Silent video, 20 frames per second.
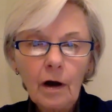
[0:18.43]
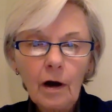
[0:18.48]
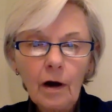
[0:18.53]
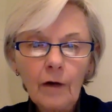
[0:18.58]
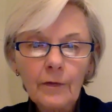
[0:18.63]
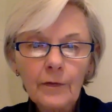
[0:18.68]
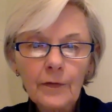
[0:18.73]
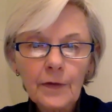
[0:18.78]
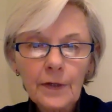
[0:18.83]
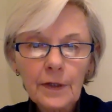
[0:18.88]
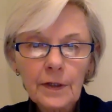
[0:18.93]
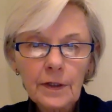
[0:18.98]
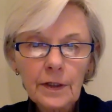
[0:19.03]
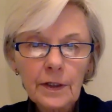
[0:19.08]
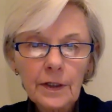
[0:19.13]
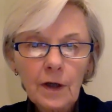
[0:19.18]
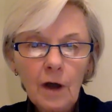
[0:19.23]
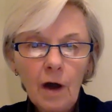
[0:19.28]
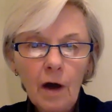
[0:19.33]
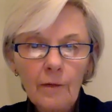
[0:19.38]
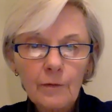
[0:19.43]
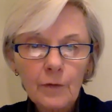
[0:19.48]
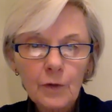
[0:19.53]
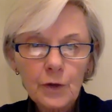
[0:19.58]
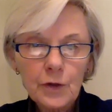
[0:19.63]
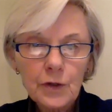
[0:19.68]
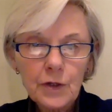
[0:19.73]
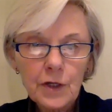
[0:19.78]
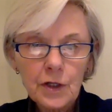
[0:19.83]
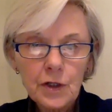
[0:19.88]
of the
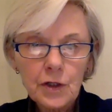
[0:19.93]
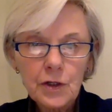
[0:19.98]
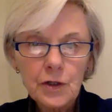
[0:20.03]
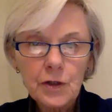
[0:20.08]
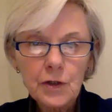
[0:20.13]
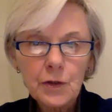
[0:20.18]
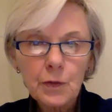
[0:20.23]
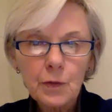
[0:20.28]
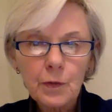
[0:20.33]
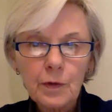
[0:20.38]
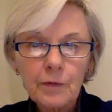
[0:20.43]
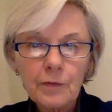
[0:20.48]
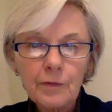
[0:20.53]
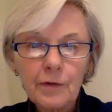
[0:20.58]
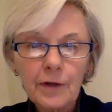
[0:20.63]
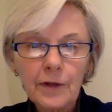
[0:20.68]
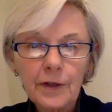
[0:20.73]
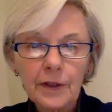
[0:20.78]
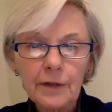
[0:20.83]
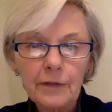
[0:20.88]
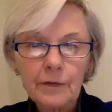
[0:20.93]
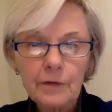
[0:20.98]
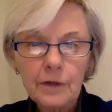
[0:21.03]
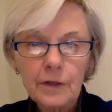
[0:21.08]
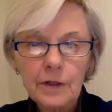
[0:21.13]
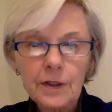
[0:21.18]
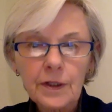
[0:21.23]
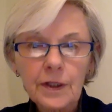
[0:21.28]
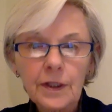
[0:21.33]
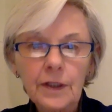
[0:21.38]
Conversations with a Friendly
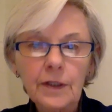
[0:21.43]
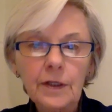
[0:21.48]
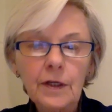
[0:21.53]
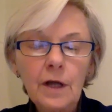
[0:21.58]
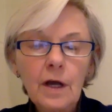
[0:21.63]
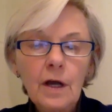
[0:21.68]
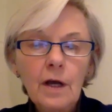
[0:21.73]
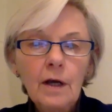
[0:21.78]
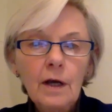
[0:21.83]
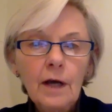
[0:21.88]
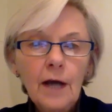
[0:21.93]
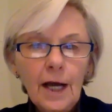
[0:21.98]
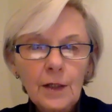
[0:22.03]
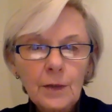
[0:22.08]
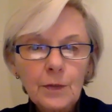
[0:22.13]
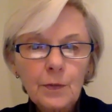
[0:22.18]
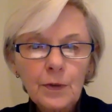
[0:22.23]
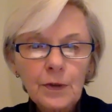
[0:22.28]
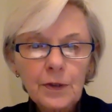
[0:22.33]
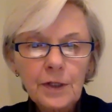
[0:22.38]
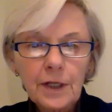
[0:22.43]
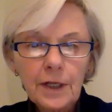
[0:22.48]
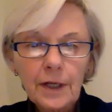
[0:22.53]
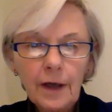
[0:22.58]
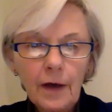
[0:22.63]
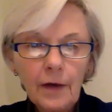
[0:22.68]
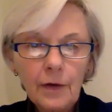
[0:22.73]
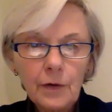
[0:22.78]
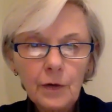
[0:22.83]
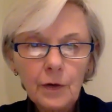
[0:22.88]
Vegan has put
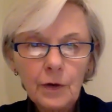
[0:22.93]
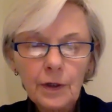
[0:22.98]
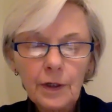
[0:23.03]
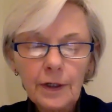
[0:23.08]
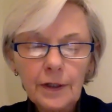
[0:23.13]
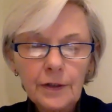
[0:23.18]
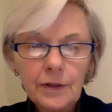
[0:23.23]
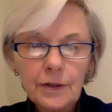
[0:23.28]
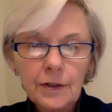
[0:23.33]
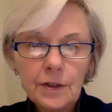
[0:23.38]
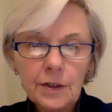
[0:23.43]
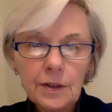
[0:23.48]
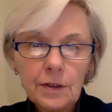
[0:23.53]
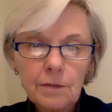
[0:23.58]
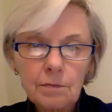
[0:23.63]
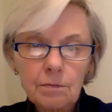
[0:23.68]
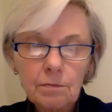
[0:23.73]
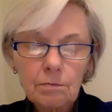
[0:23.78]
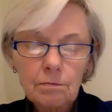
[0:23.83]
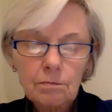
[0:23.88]
together. It's